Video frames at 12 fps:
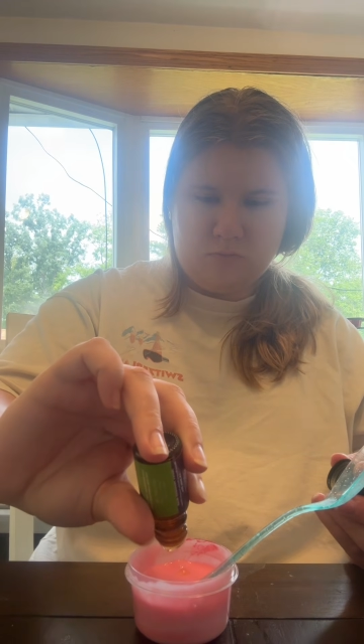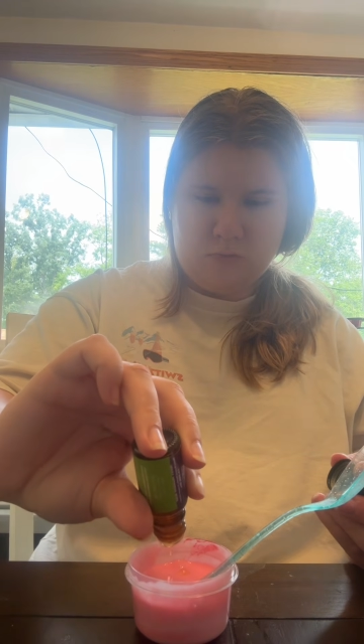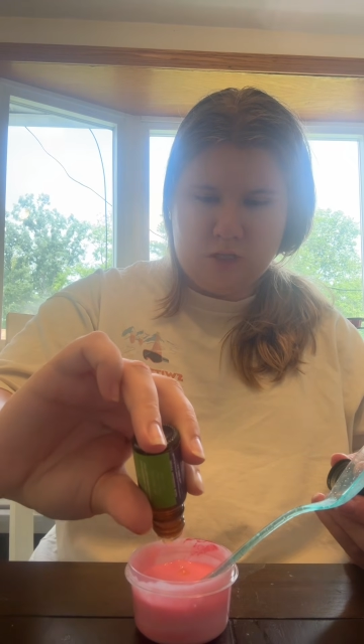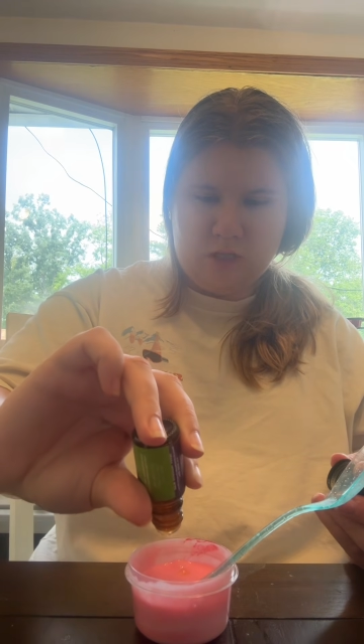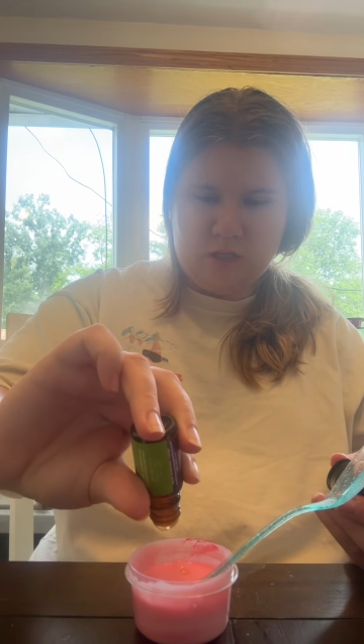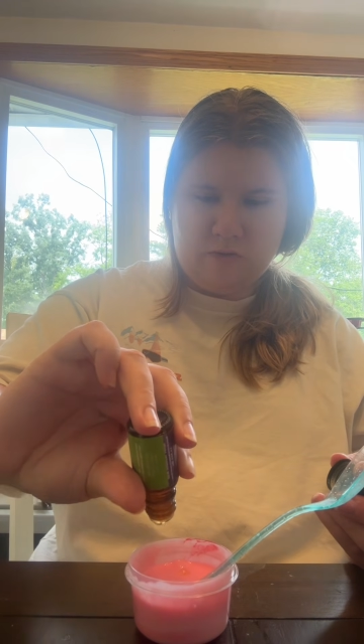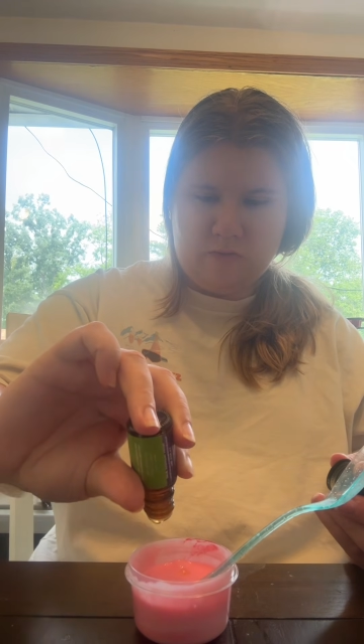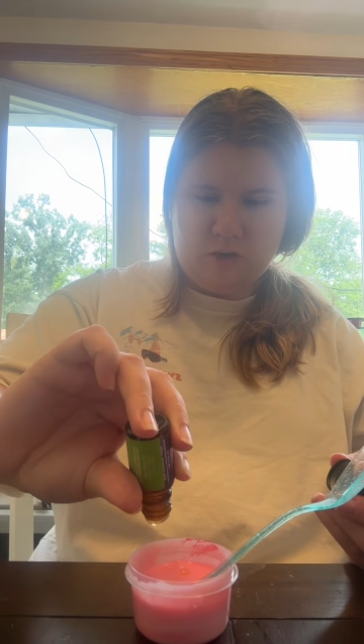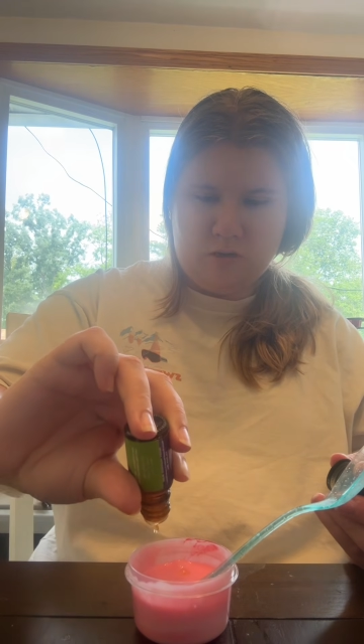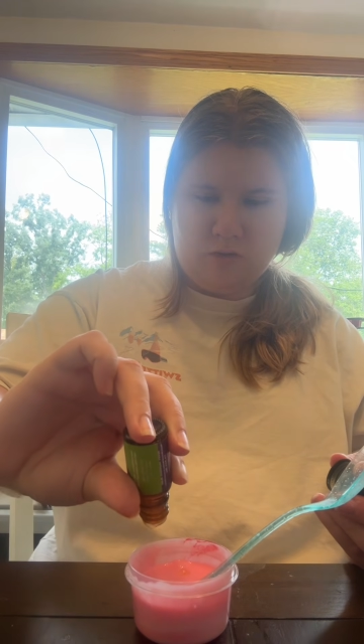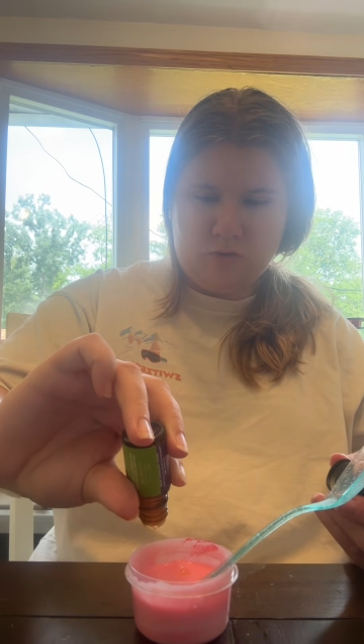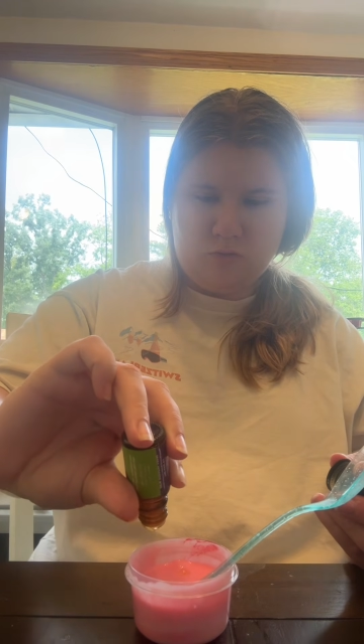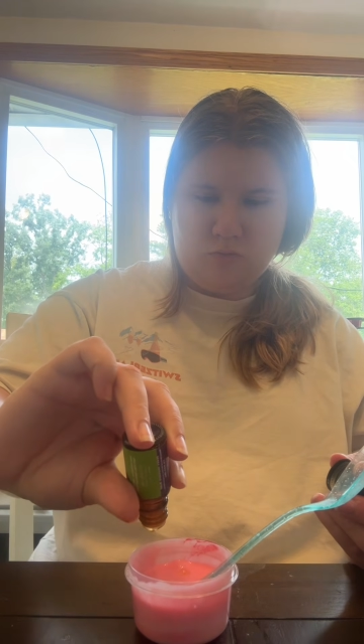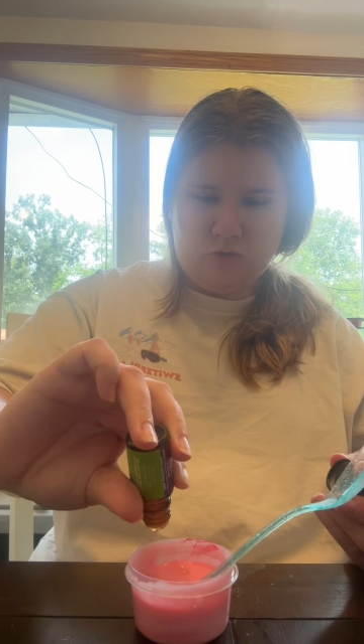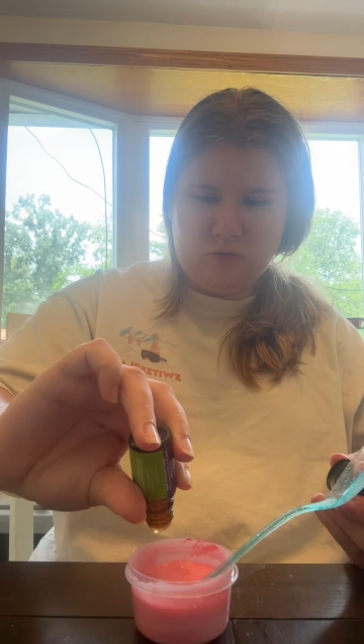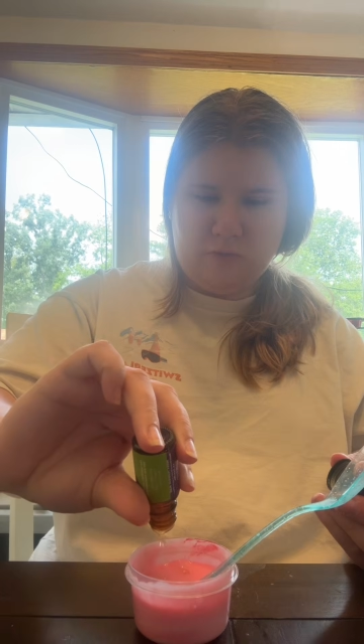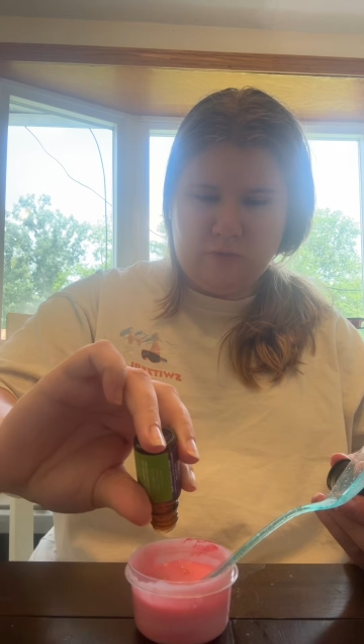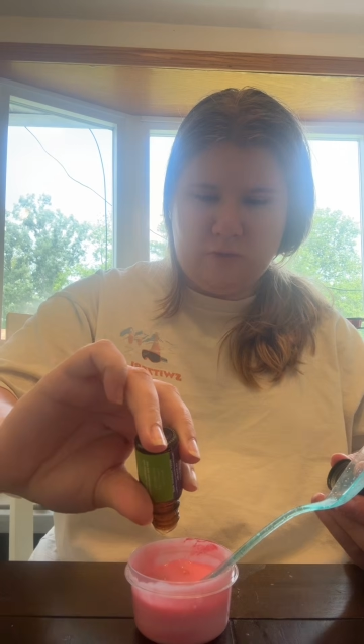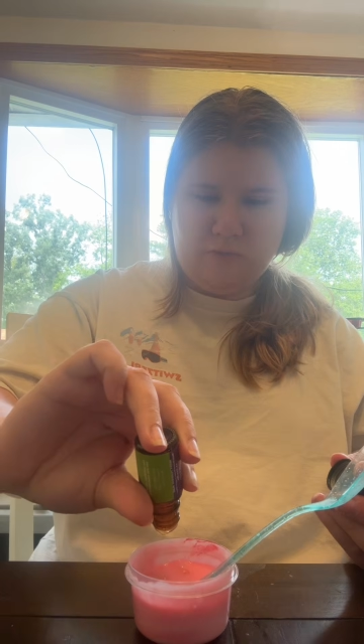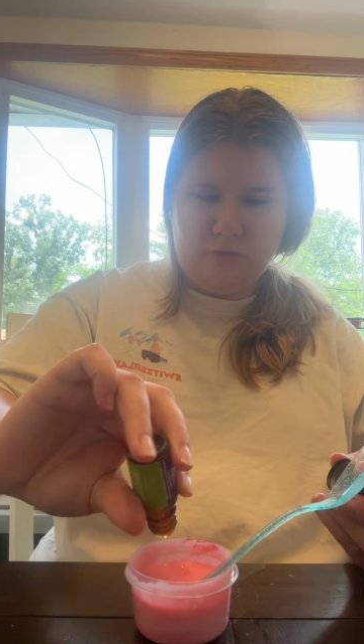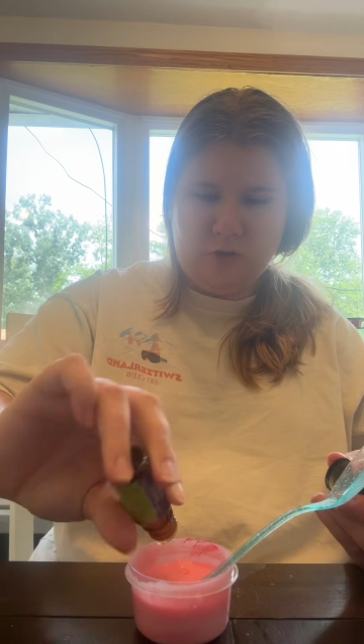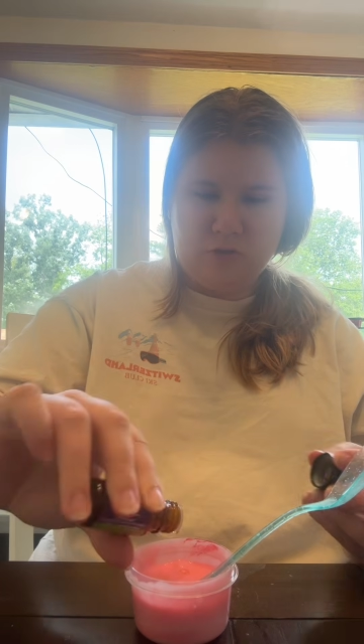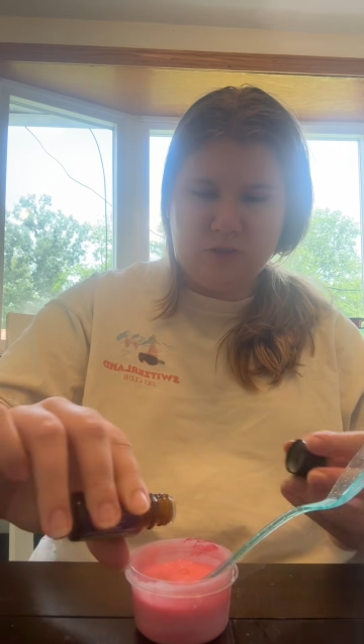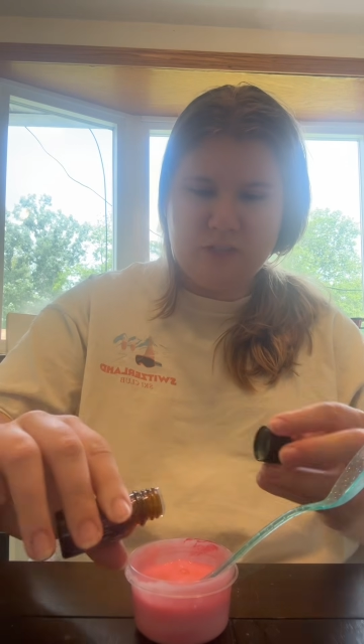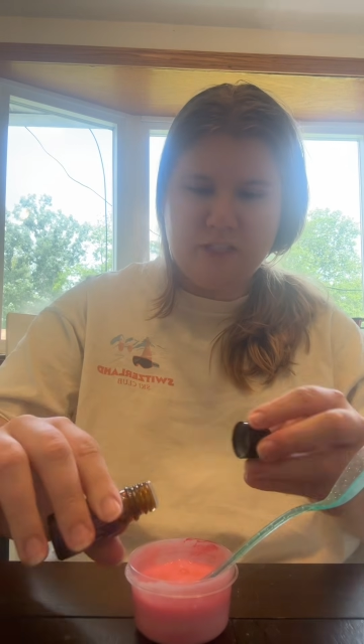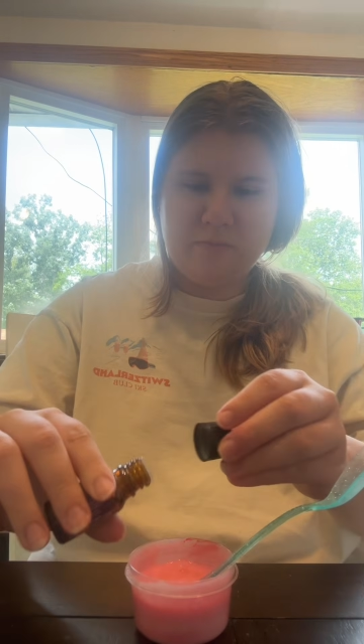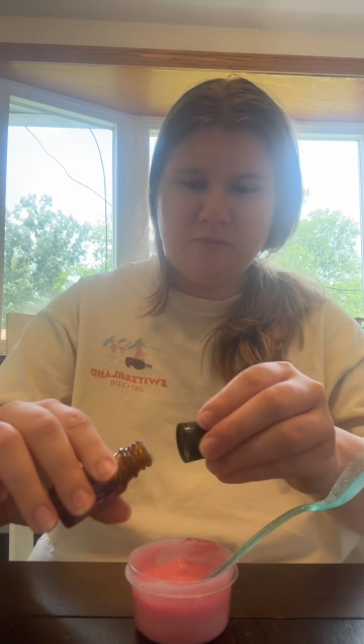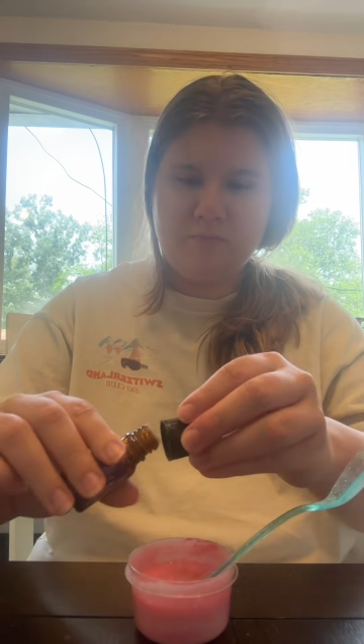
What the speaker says: to give it a little more of a fall scent.